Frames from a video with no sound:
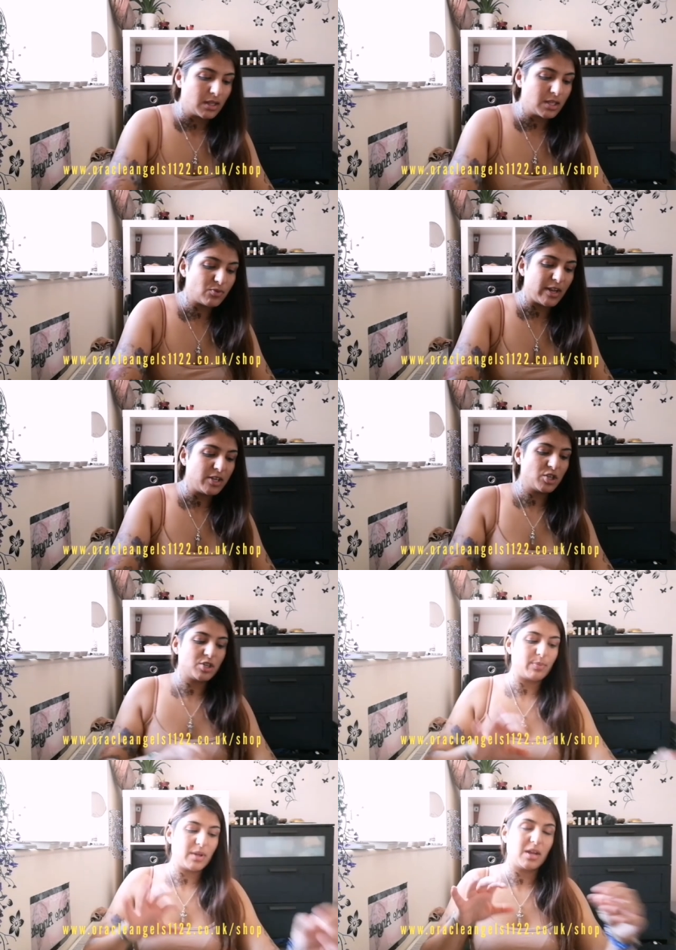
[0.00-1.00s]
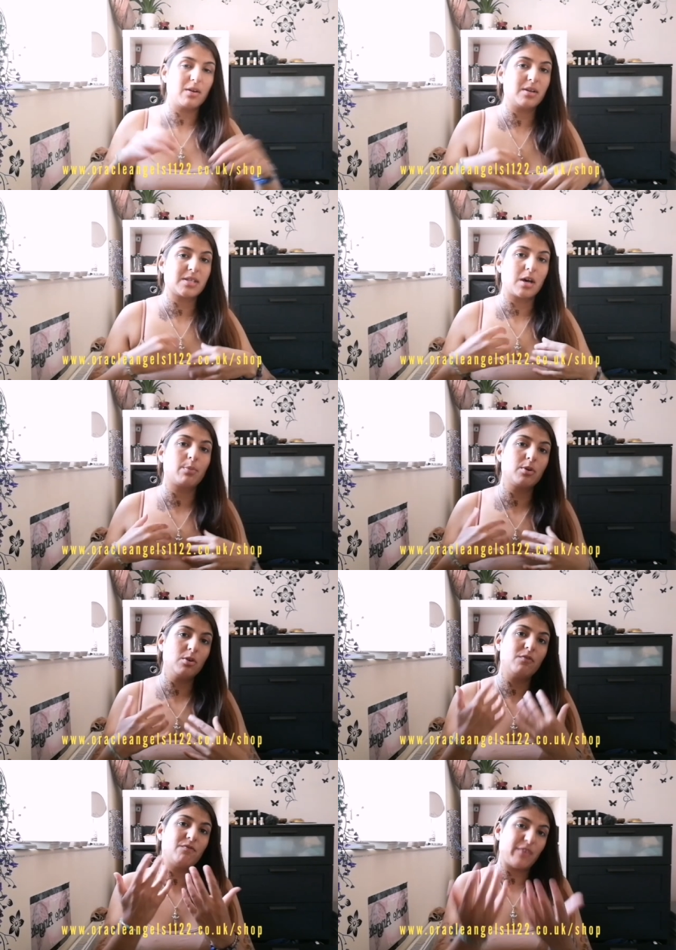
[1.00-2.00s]
this relationship here is helping
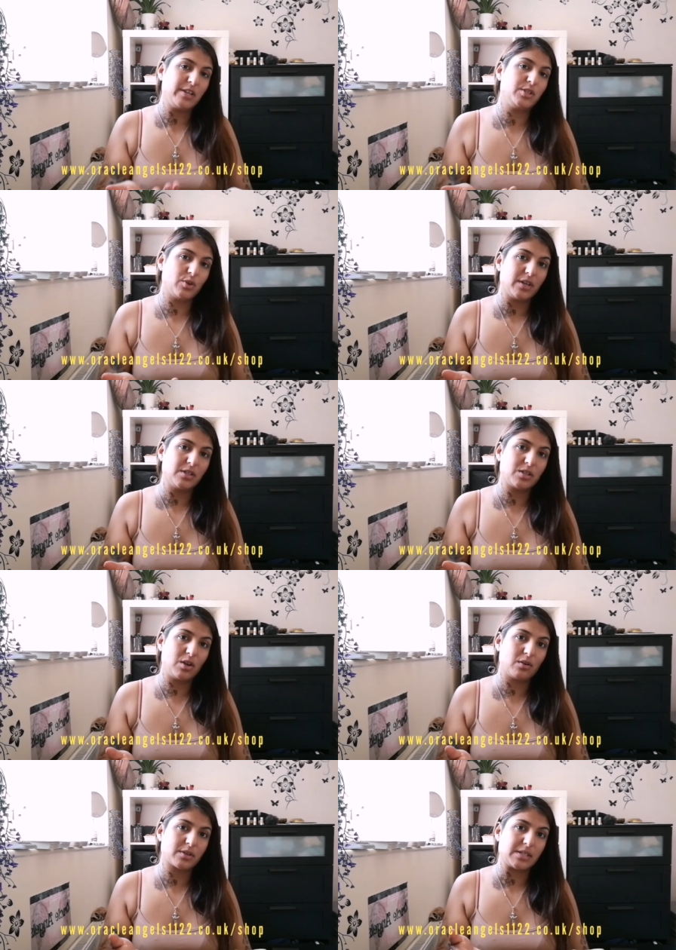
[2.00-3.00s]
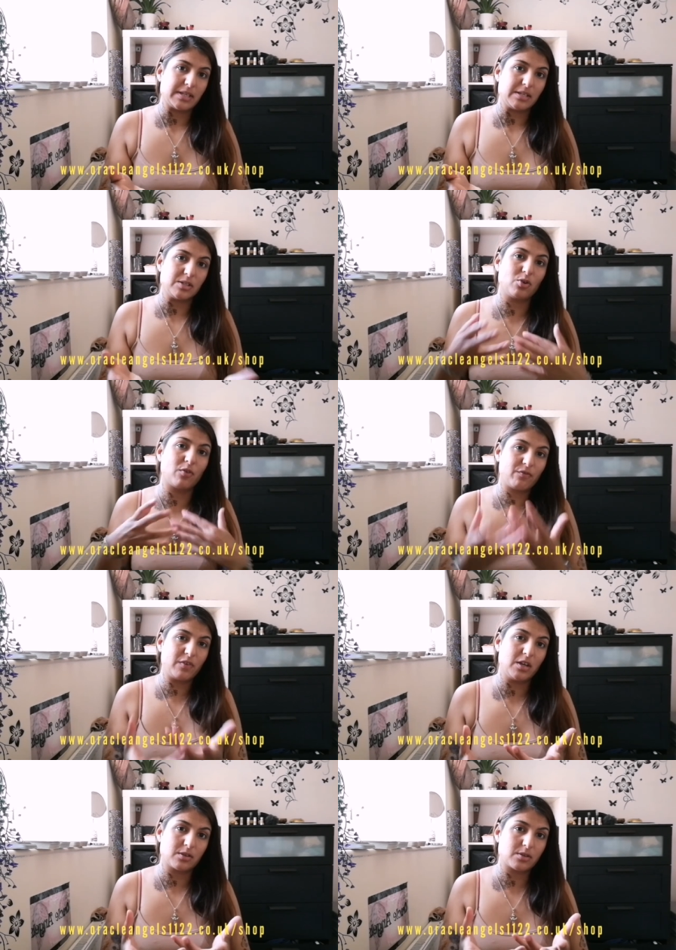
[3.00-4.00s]
you face your insecurities your
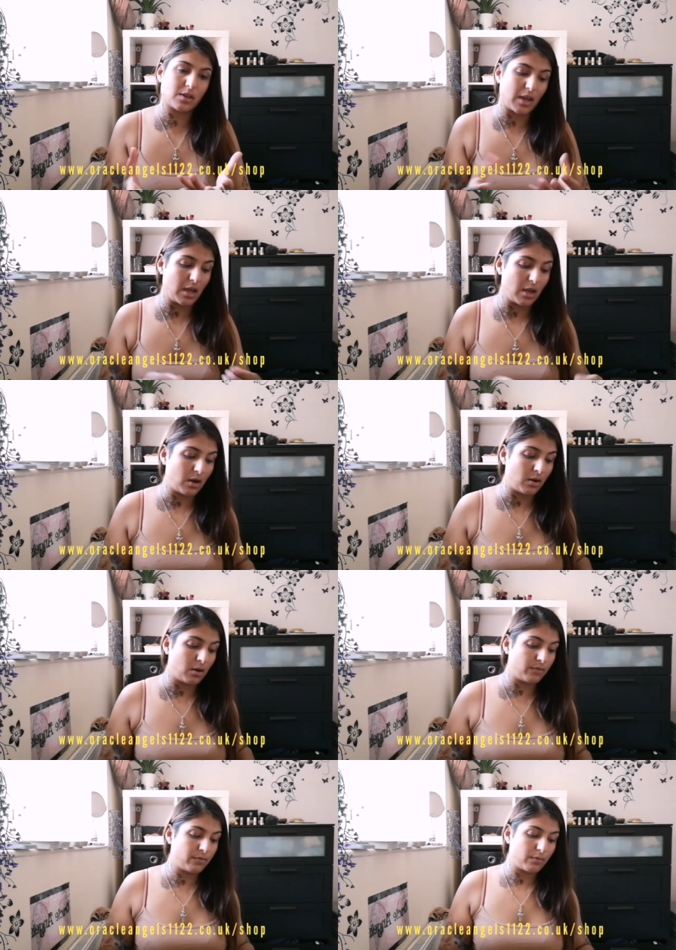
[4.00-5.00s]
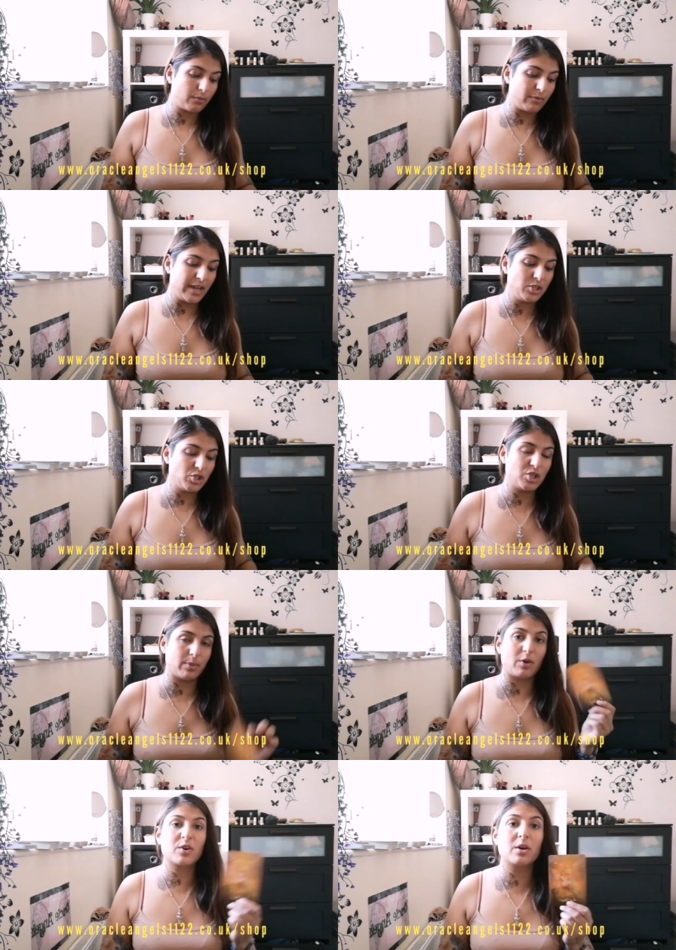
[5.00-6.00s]
fears okay of relationship
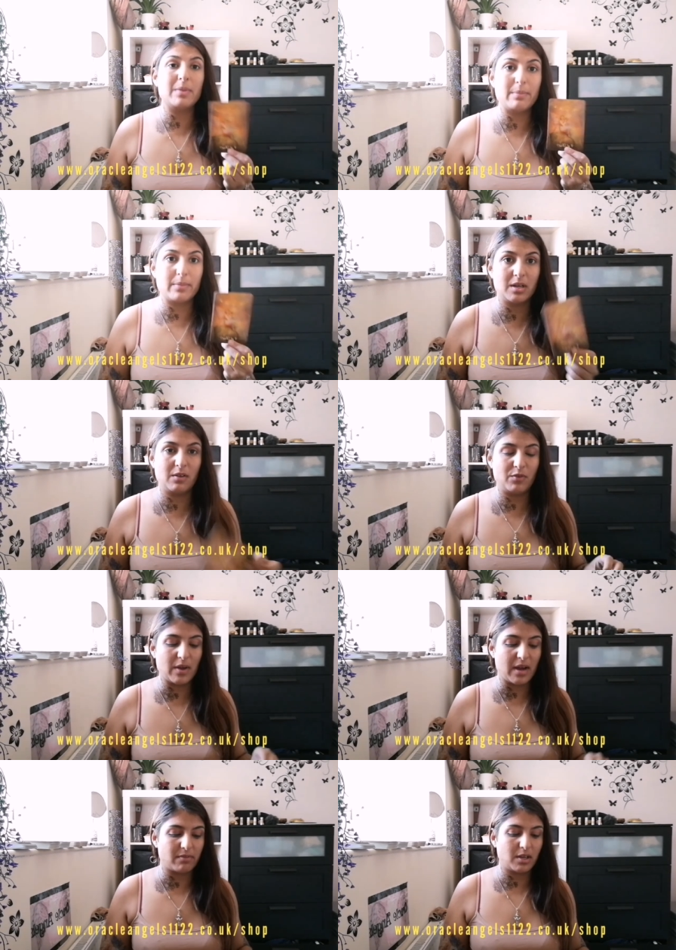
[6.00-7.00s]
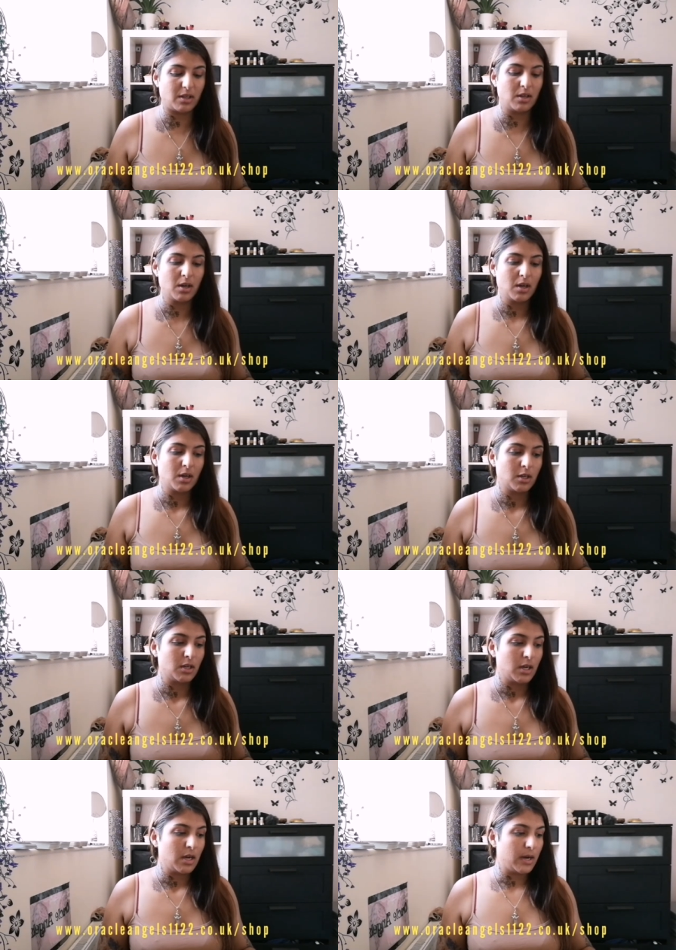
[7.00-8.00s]
of commitment if you have any
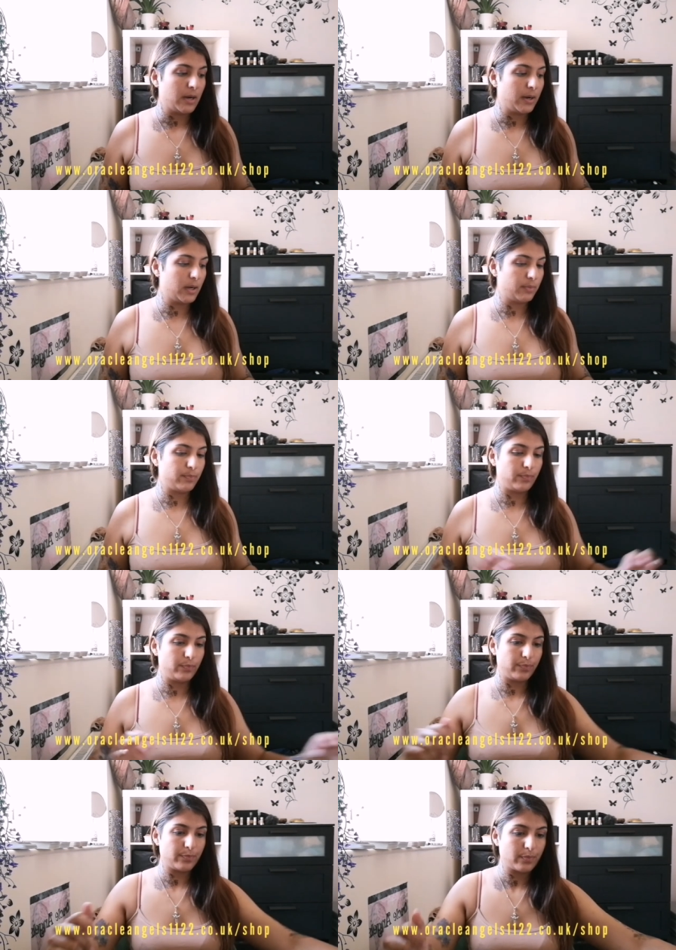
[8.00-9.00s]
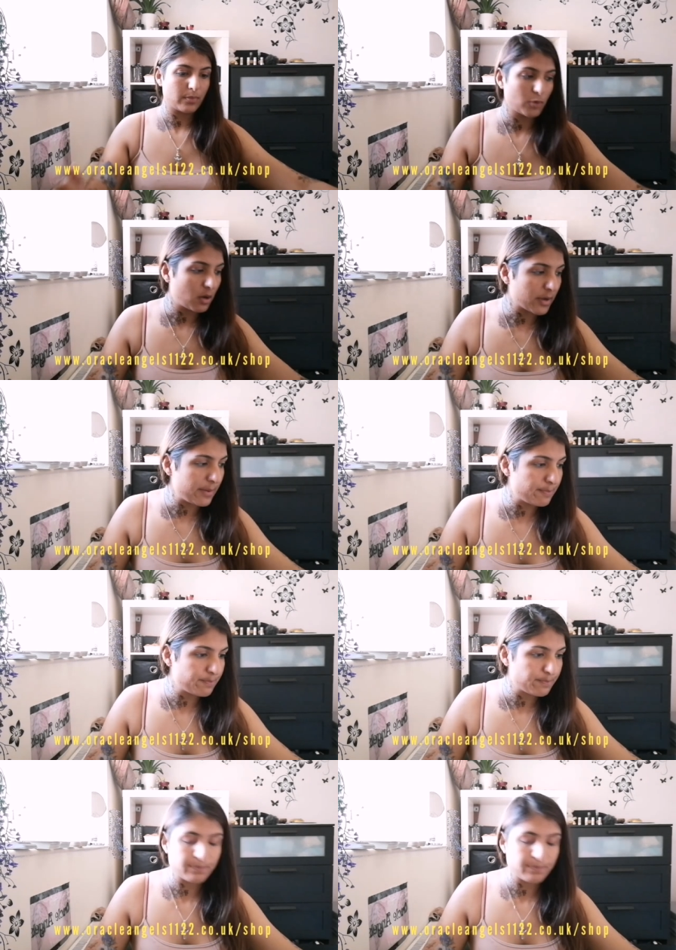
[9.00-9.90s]
um okay